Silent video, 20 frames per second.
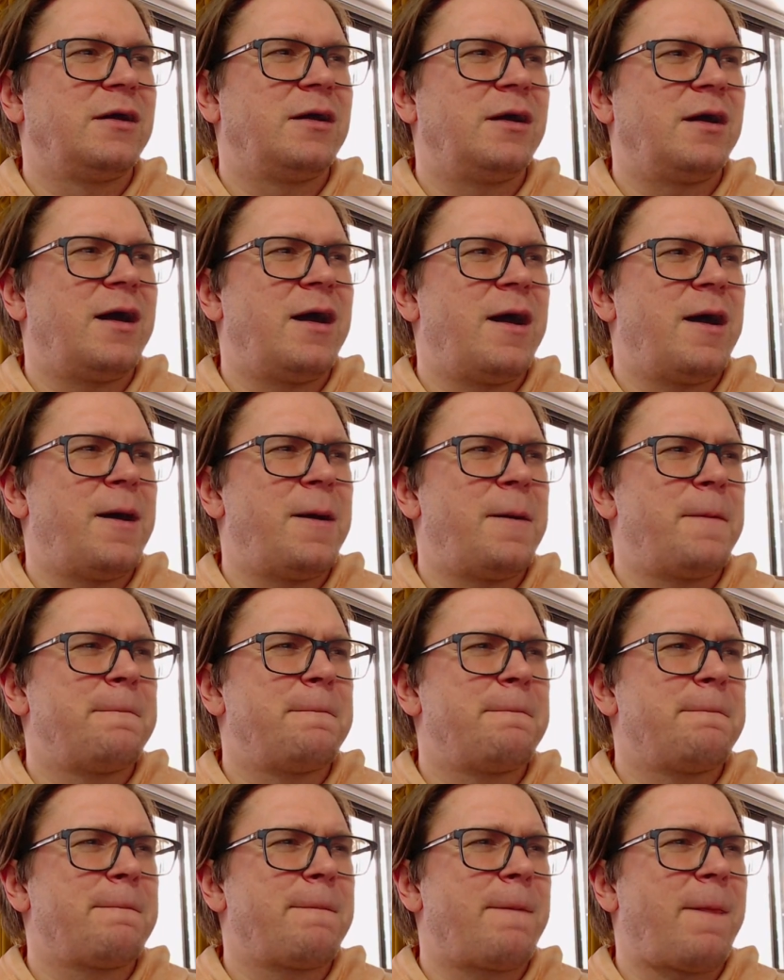I
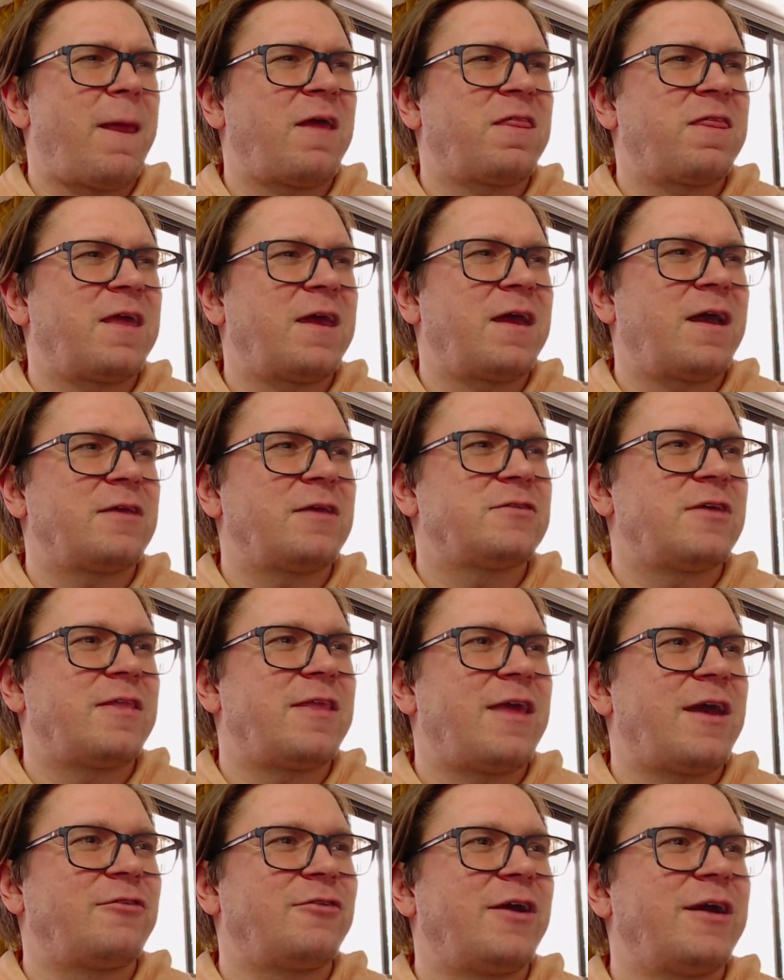think I said
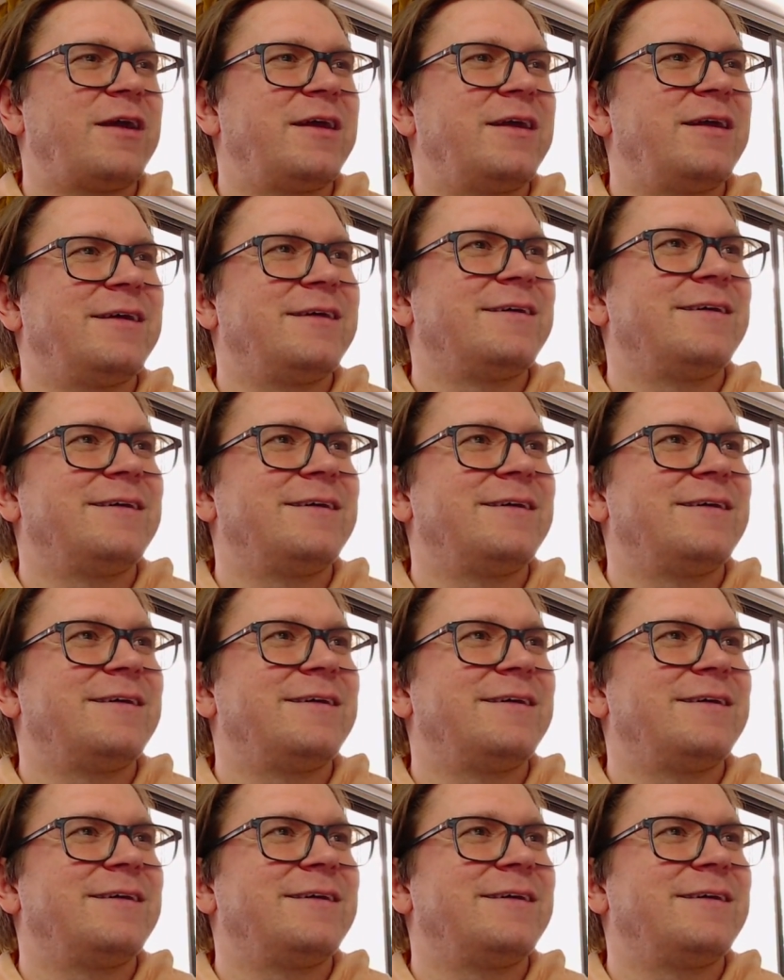that right.